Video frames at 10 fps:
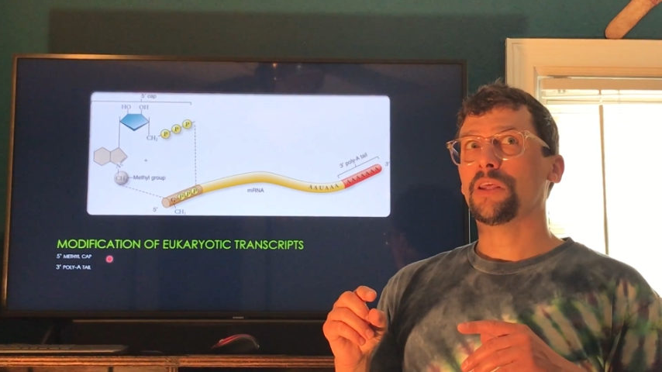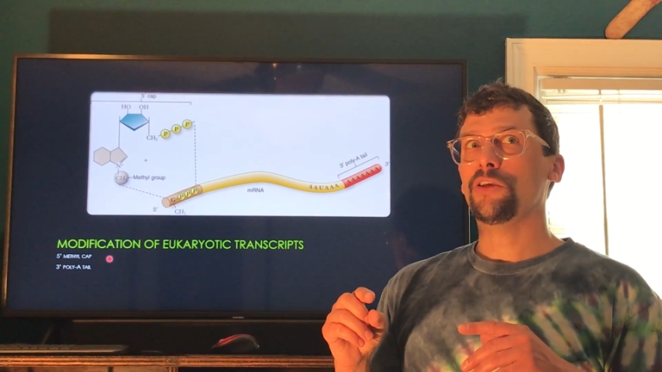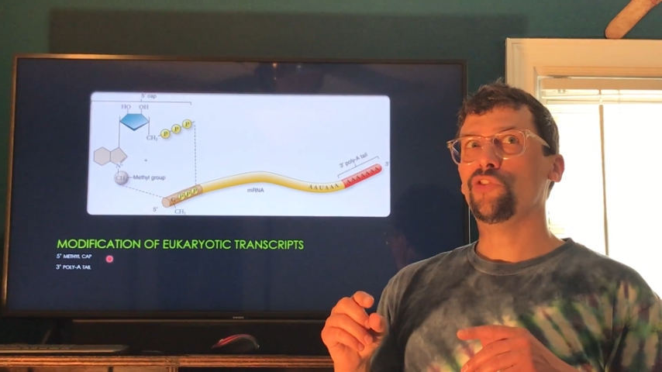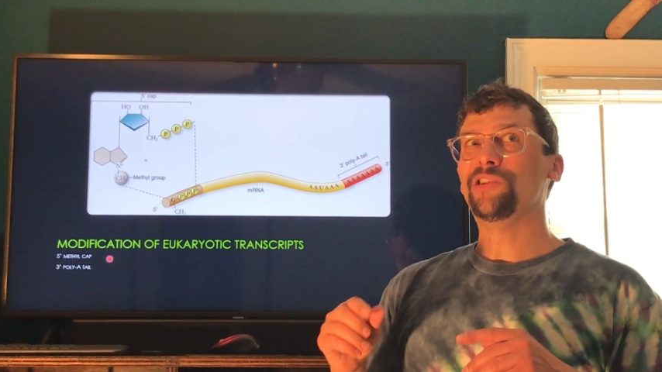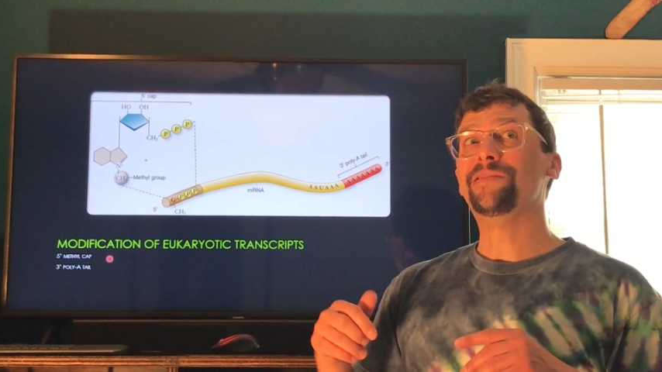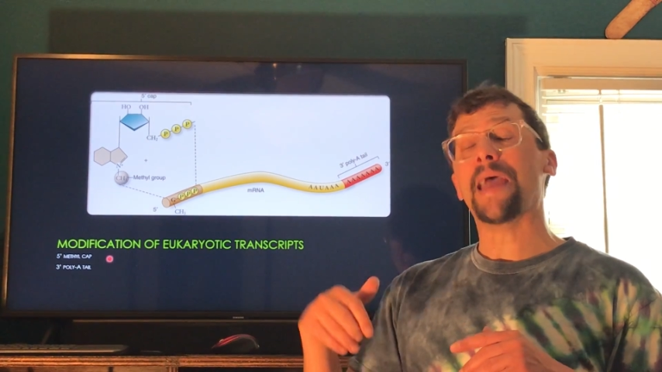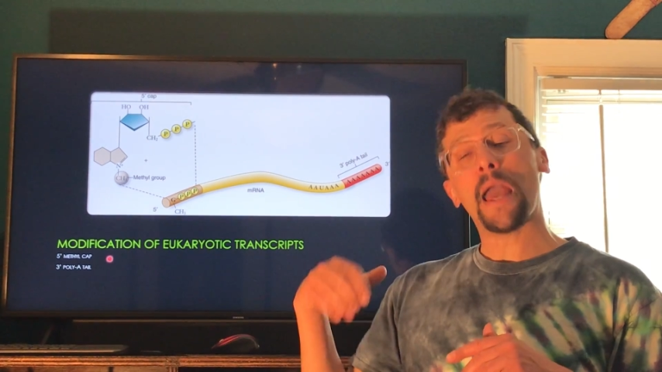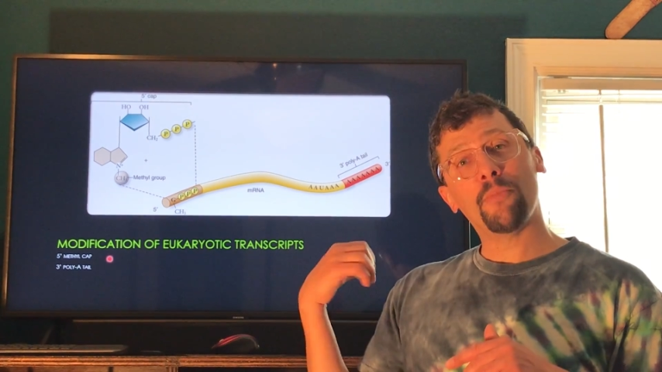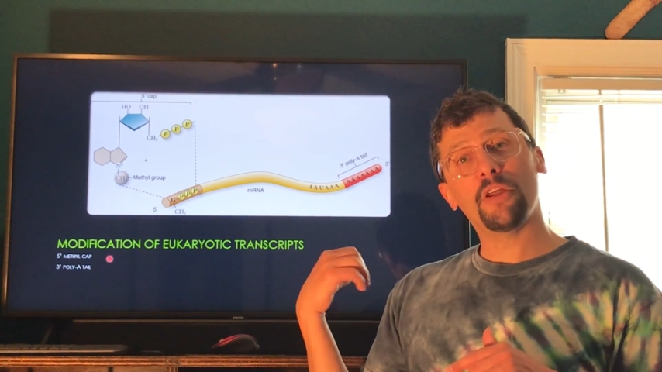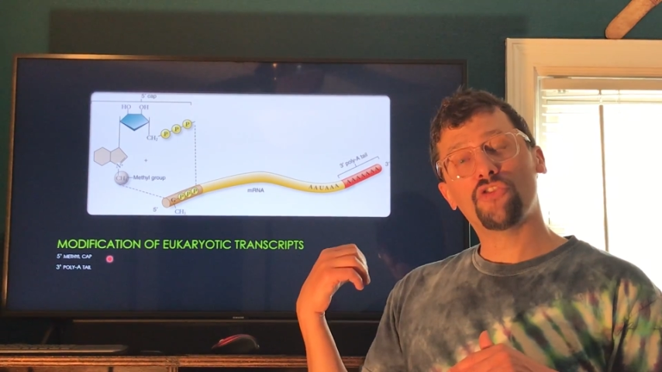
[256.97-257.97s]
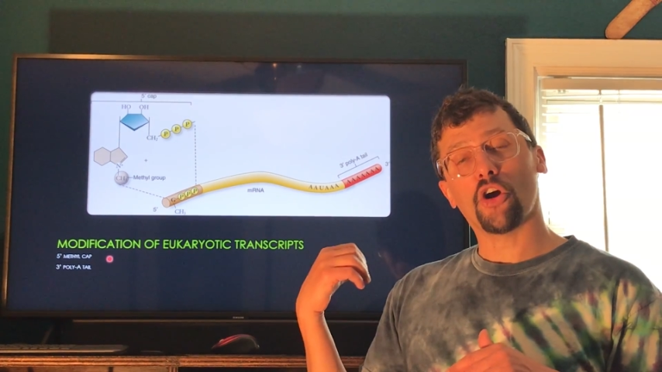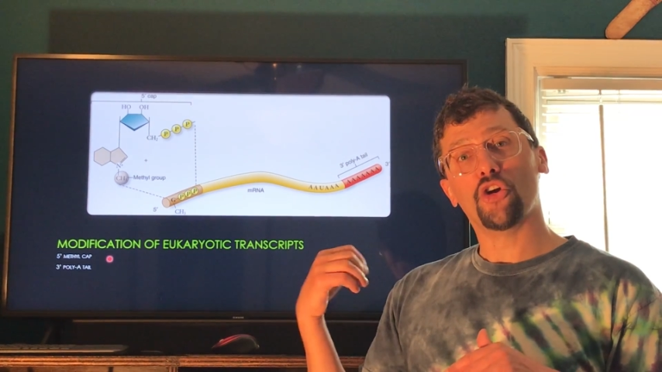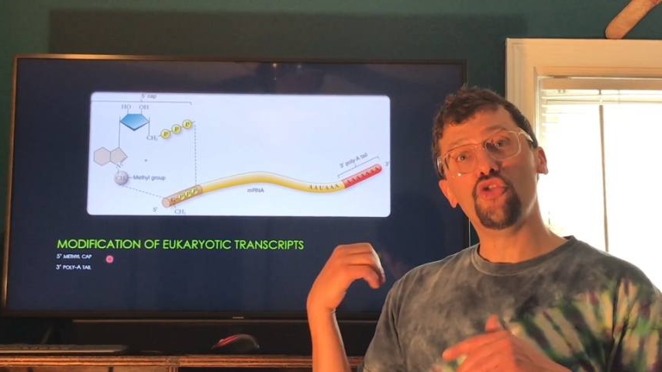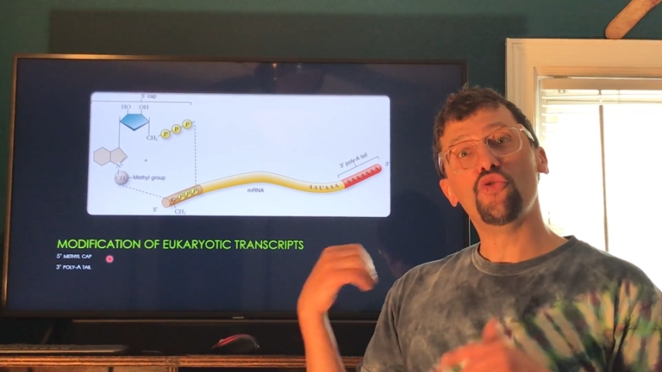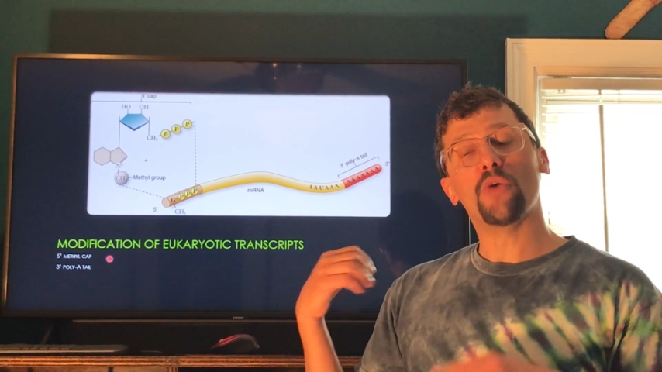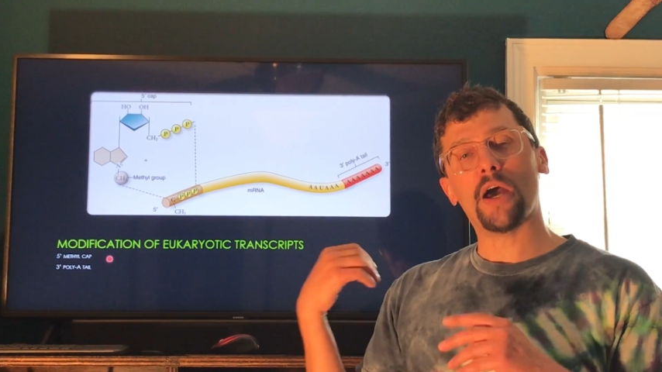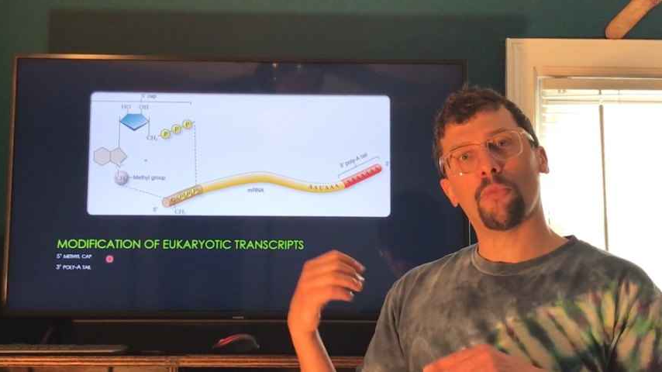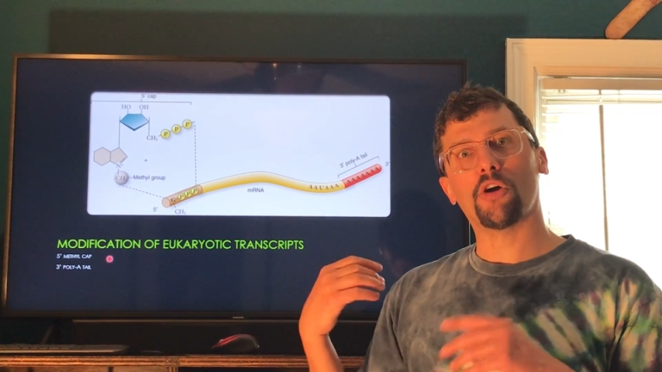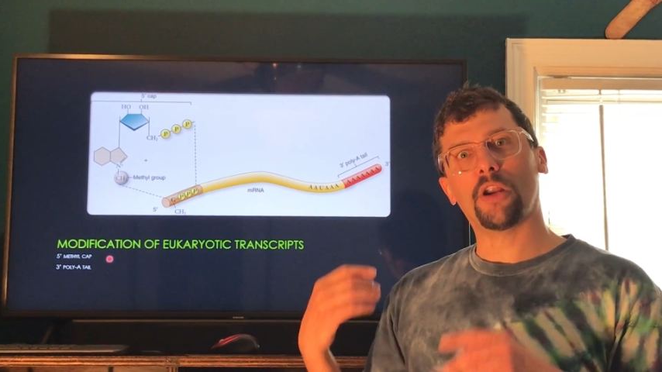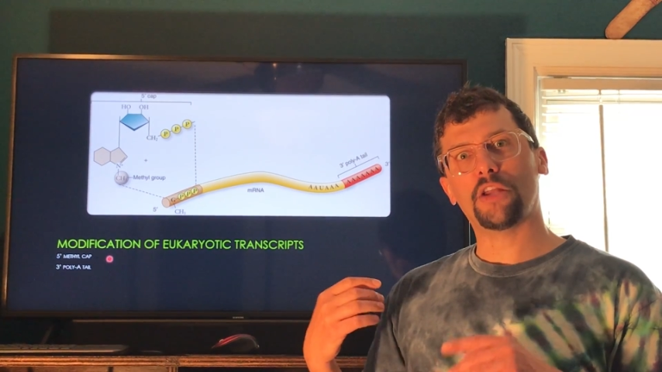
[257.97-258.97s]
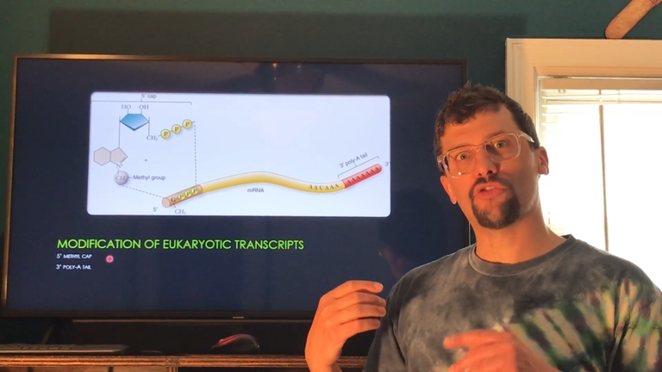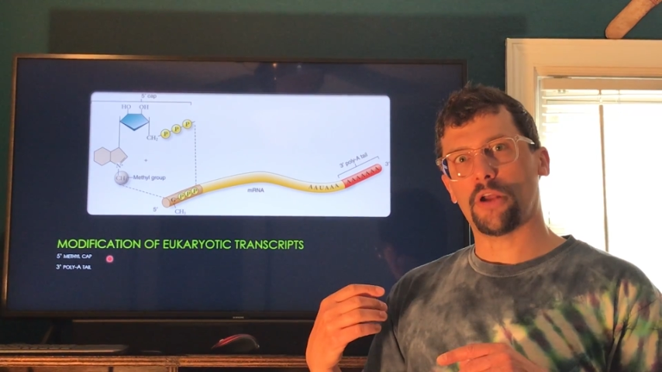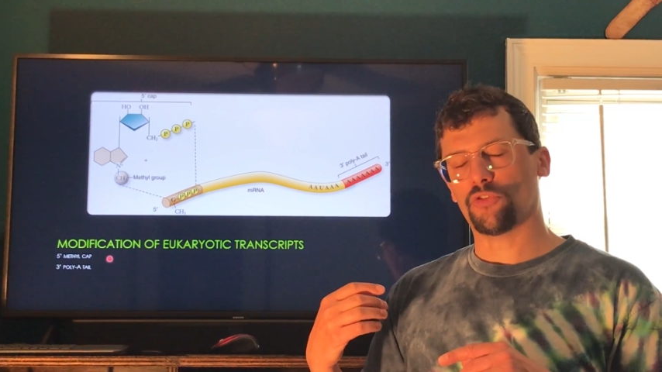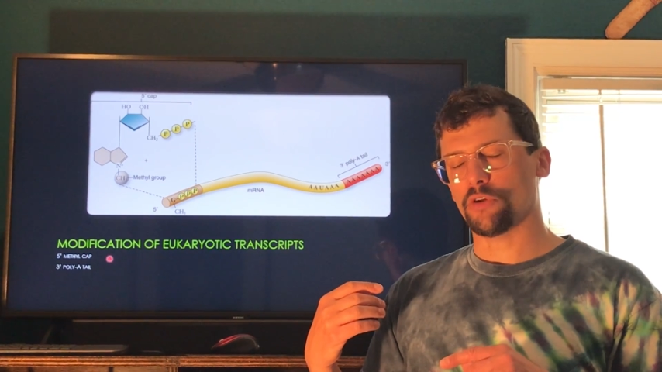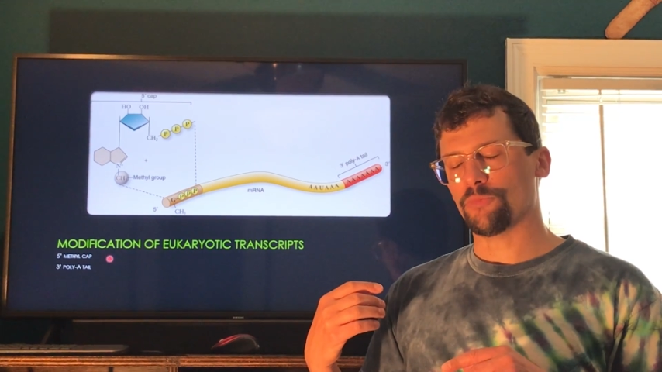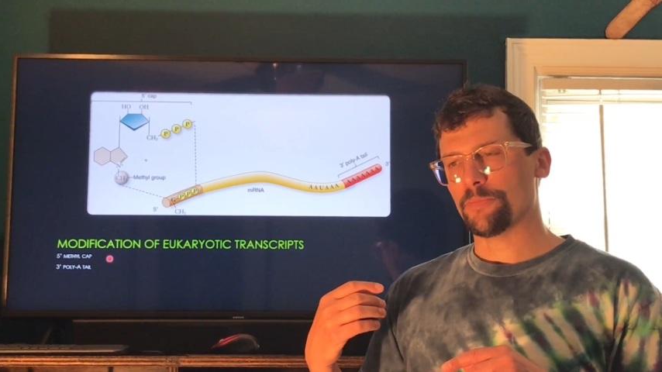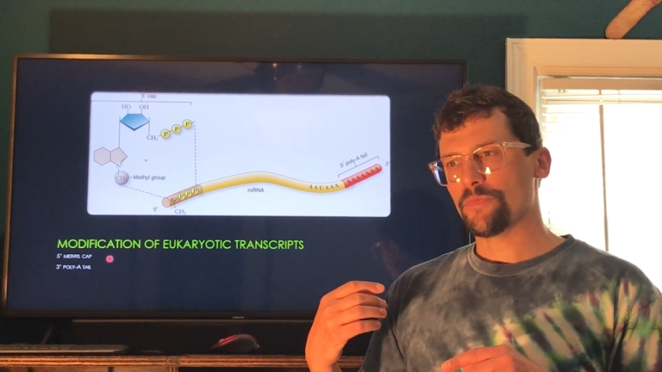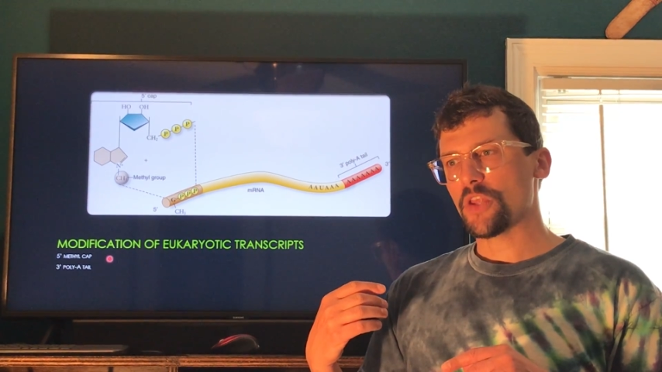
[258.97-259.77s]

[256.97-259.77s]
could damage our new mRNA transcript.